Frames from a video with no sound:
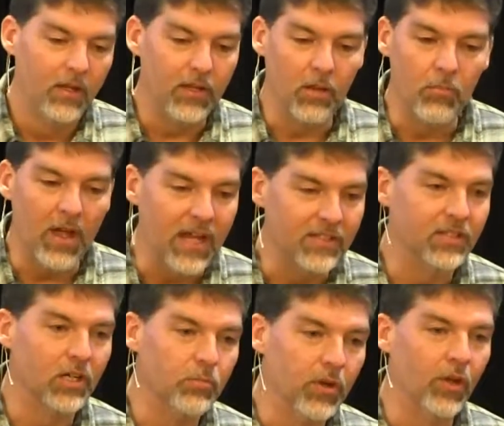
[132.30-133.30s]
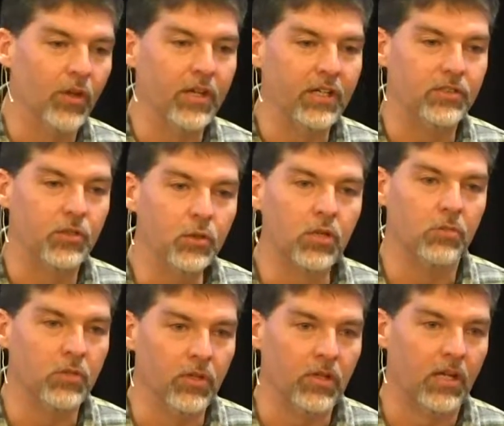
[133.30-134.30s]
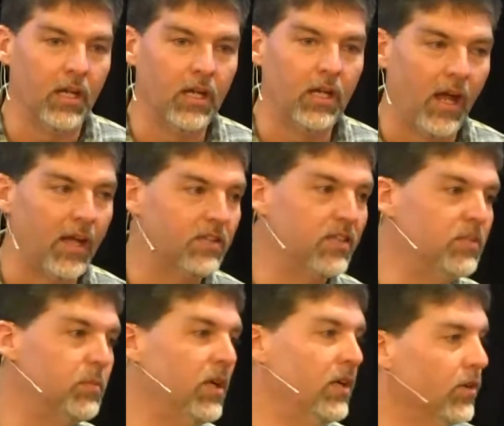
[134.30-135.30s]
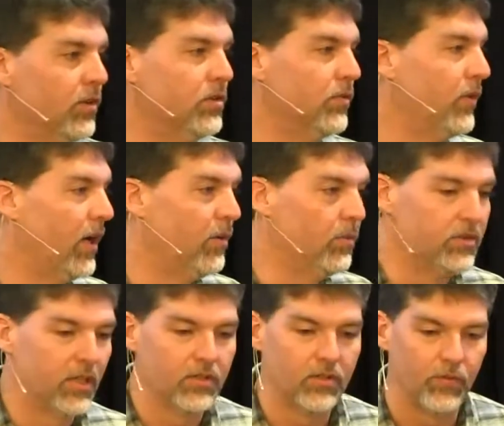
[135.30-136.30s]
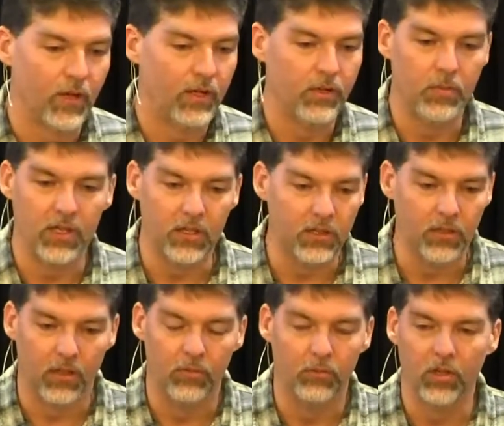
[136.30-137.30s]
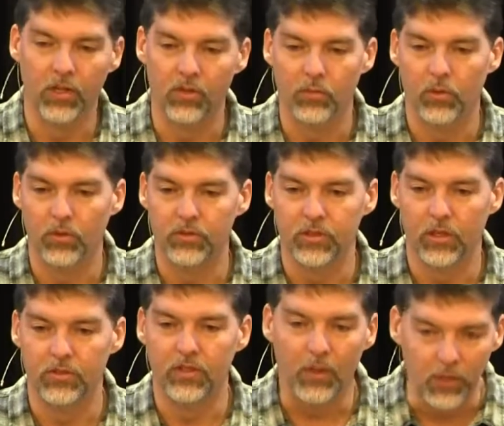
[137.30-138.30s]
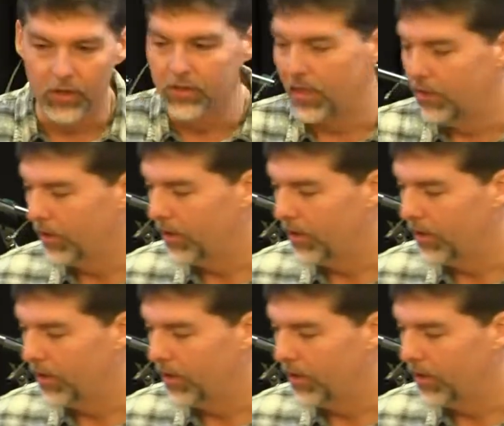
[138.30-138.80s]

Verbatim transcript: the amazing ability to communicate as he's being crucified, which I just find to be unbelievable. So today we're going to take a